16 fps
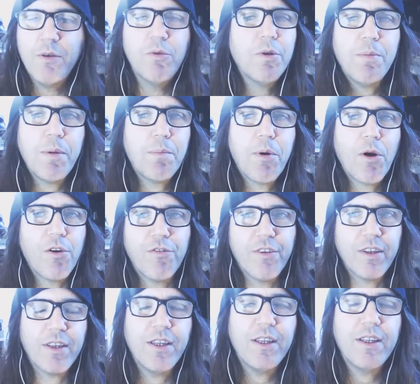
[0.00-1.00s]
He would have been
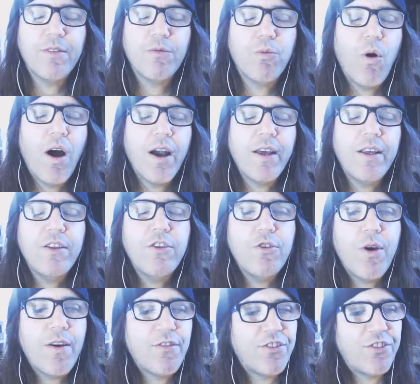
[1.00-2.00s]
perfect. He, why do
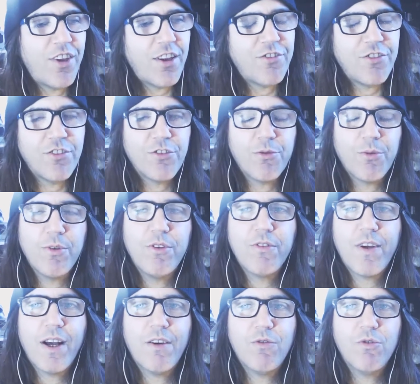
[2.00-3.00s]
you have sessions when
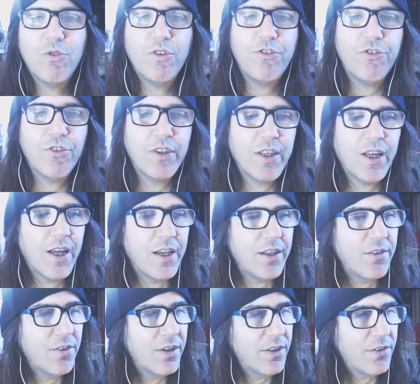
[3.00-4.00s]
you've got Rudy
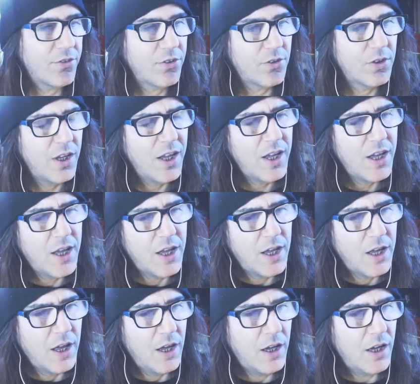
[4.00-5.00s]
Giuliani, right?
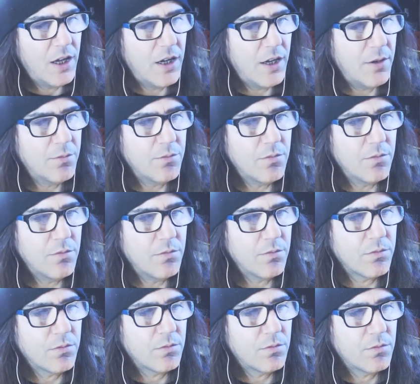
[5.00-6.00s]
So, um,
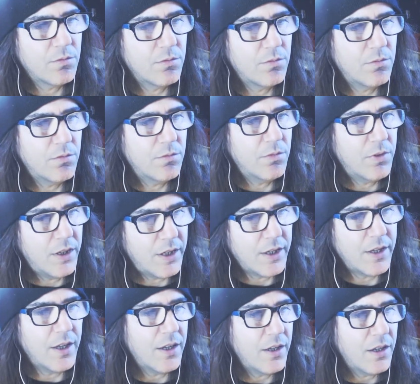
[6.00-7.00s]
and
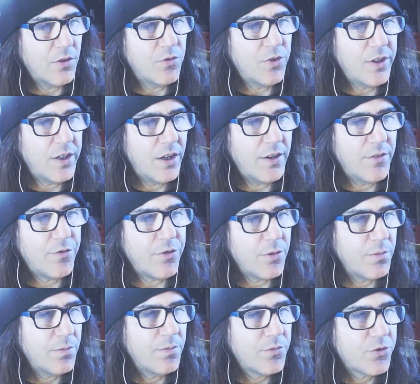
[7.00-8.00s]
I, I'll read on
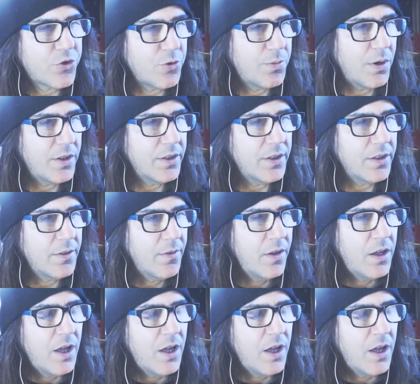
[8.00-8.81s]
from True Pundit.